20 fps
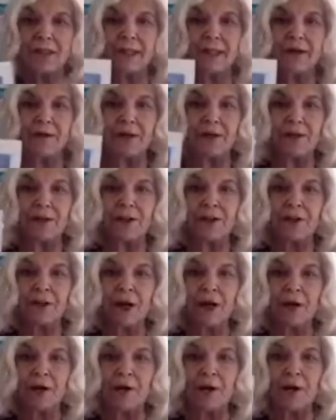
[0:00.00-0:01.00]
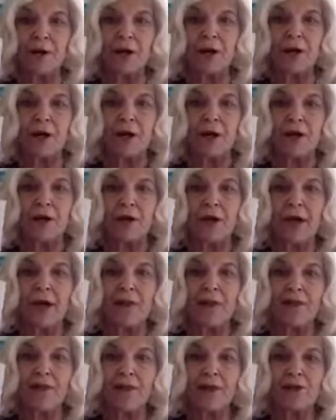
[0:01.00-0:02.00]
you're upside down, here you go.
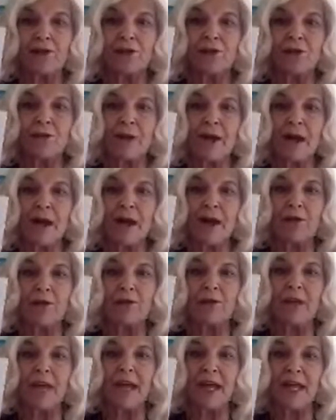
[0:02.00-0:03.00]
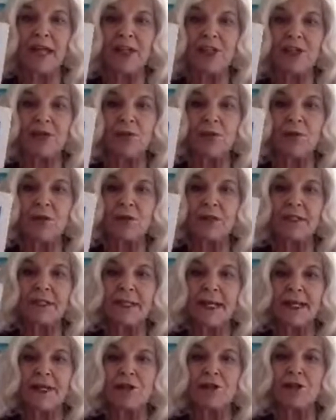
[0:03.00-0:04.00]
Okay, Thunder Mountain, the ancient
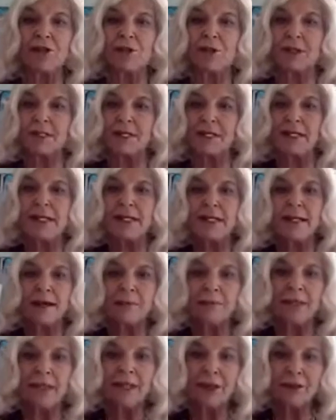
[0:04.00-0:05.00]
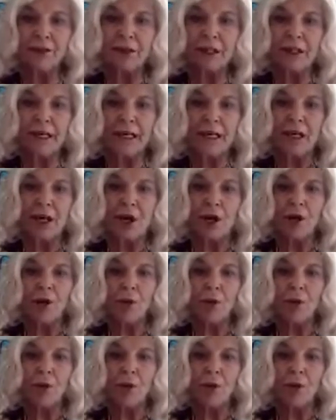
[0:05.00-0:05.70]
ones. Can't you see them literally